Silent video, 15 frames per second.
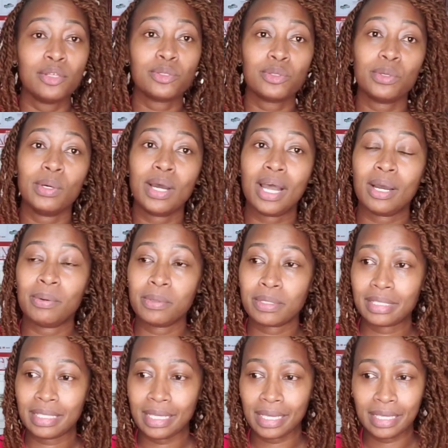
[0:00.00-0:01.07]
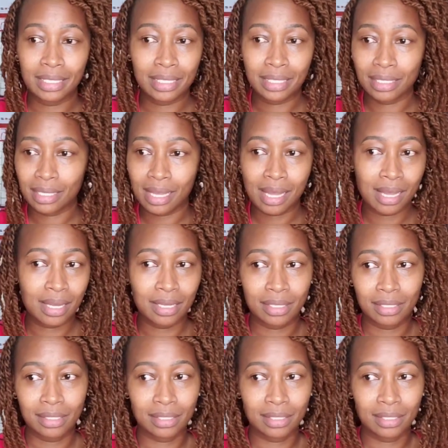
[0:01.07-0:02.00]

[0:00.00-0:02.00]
So I was like, uh,